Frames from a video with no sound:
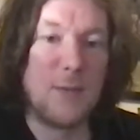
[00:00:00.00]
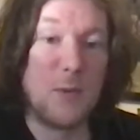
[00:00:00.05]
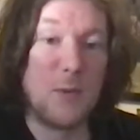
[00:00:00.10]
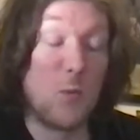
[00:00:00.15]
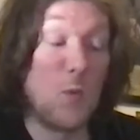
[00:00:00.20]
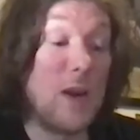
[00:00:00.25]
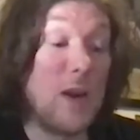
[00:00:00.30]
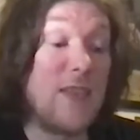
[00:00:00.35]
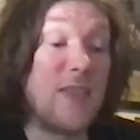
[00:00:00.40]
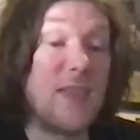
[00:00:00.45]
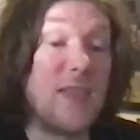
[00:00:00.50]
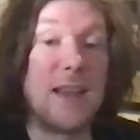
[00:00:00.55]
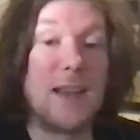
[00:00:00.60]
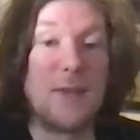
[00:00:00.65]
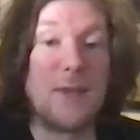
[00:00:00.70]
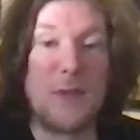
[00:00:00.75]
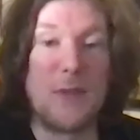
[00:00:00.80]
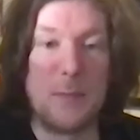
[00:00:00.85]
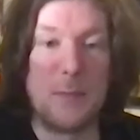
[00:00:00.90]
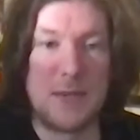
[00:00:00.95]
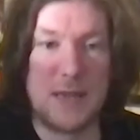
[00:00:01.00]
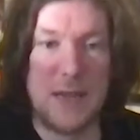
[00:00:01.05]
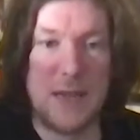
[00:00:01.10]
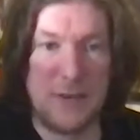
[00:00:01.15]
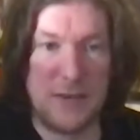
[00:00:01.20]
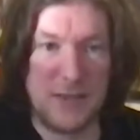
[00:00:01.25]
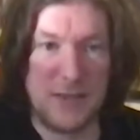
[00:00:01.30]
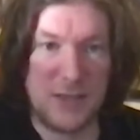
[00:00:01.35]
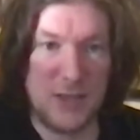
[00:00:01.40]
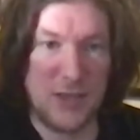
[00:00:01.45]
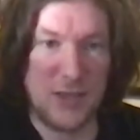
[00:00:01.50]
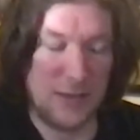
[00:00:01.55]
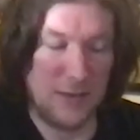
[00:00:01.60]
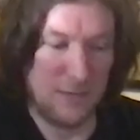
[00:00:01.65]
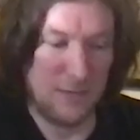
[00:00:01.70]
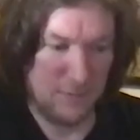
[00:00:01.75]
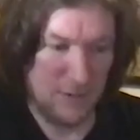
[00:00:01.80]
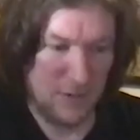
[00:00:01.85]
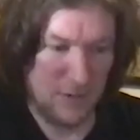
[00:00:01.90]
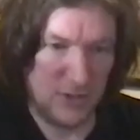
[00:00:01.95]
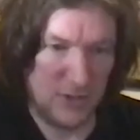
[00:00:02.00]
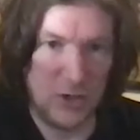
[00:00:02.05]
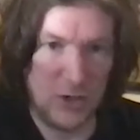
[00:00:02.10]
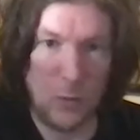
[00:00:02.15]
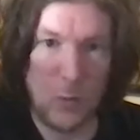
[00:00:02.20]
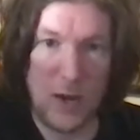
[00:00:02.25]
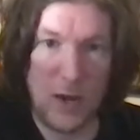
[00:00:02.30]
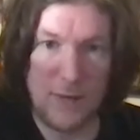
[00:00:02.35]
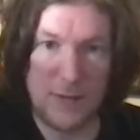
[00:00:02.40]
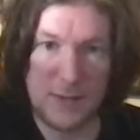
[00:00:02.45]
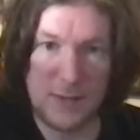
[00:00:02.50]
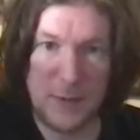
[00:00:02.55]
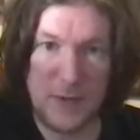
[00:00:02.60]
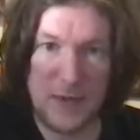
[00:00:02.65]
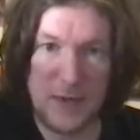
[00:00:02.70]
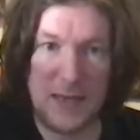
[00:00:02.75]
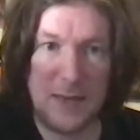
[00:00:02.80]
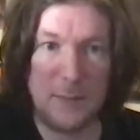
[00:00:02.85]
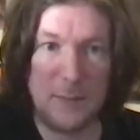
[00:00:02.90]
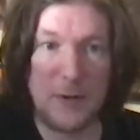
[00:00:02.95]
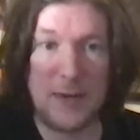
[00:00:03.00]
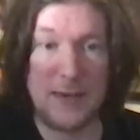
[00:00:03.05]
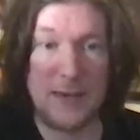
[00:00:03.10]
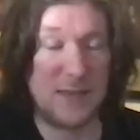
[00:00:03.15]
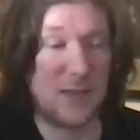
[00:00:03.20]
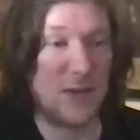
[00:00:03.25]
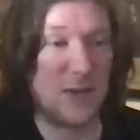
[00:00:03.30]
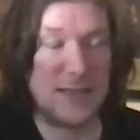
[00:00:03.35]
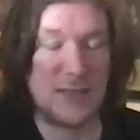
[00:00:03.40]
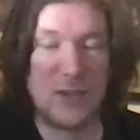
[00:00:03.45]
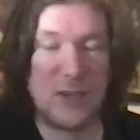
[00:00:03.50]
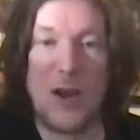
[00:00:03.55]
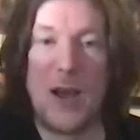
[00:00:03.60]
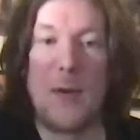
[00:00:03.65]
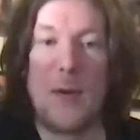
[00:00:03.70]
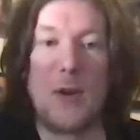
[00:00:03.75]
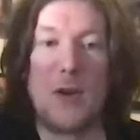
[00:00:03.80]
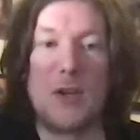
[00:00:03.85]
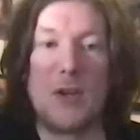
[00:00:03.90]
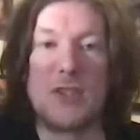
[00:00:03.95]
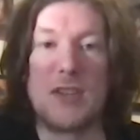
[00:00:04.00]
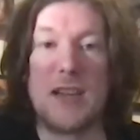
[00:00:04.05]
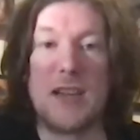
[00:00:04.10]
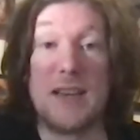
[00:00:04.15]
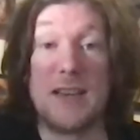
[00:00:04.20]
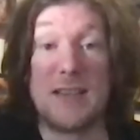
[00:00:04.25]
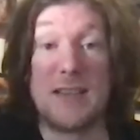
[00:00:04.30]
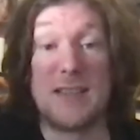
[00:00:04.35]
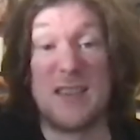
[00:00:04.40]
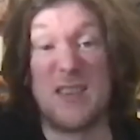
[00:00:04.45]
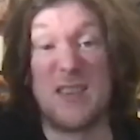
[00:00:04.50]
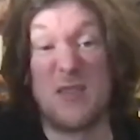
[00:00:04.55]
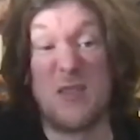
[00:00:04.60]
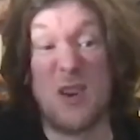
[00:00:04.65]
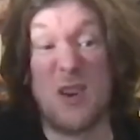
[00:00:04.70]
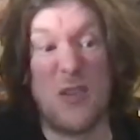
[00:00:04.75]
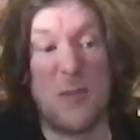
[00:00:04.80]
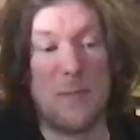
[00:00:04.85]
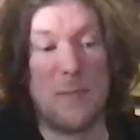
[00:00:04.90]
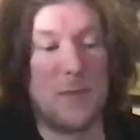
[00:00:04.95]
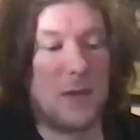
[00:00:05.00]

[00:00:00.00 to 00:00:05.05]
We think of them as having a certain way of speaking, but that's not how Hergé necessarily wrote them,